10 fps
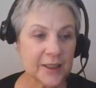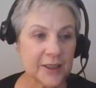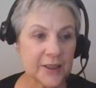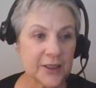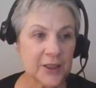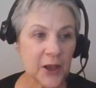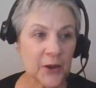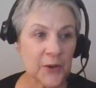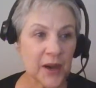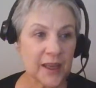
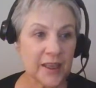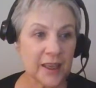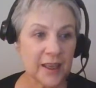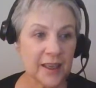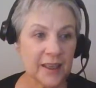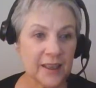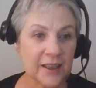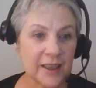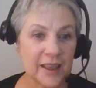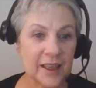so
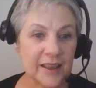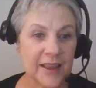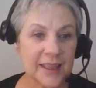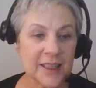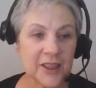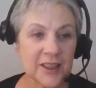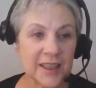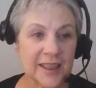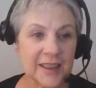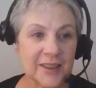that's
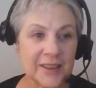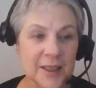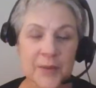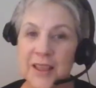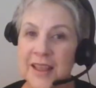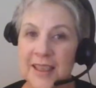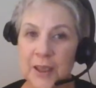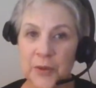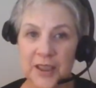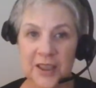some of the things
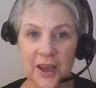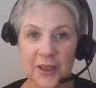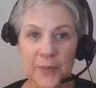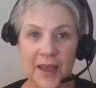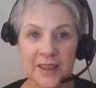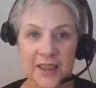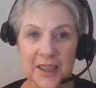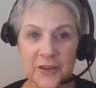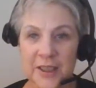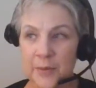I wanted to talk about to
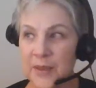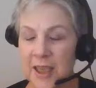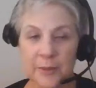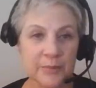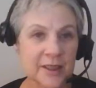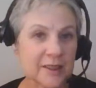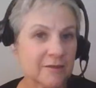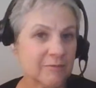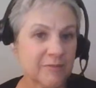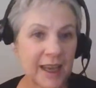give you some
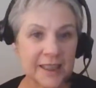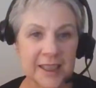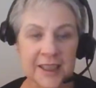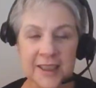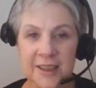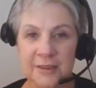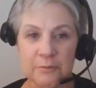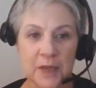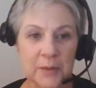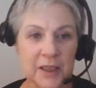tips, ideas,
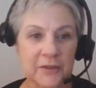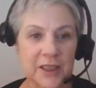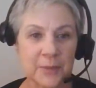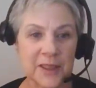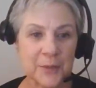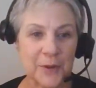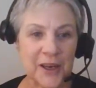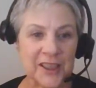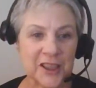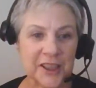maybe give you some
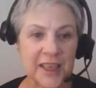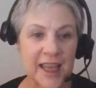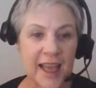inspiration.